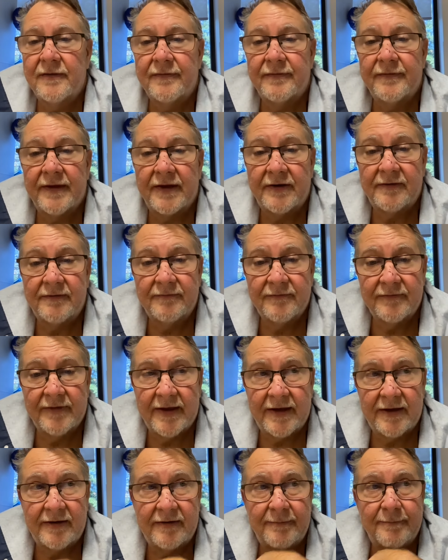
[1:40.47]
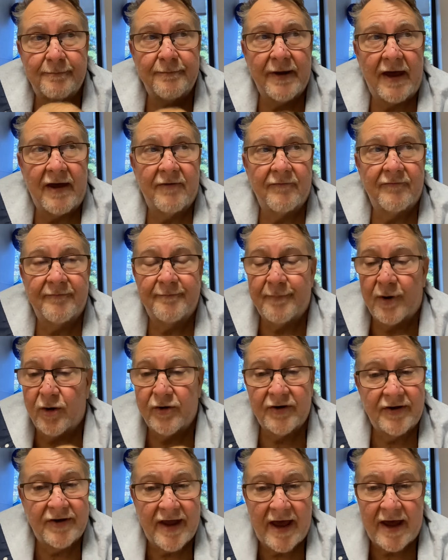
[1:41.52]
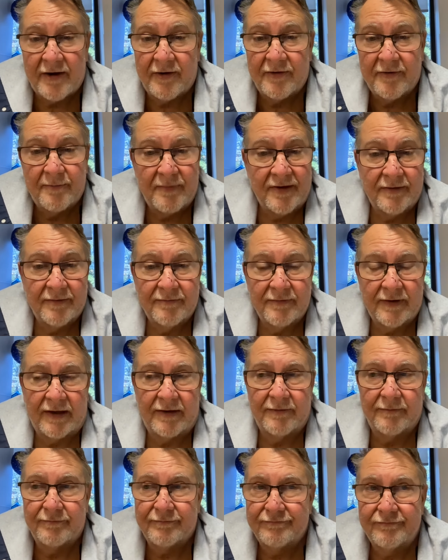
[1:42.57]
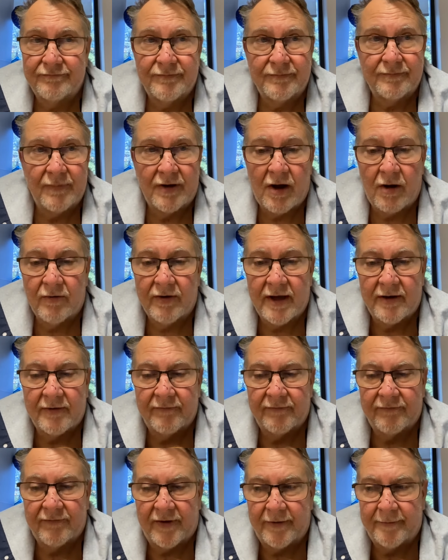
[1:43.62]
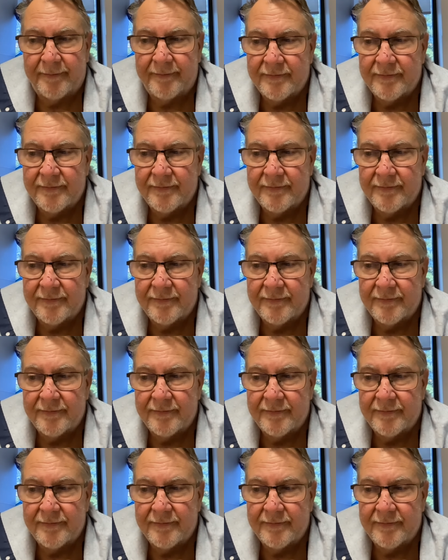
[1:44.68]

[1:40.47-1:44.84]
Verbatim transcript: They they have burned it out of me and all kind of uh,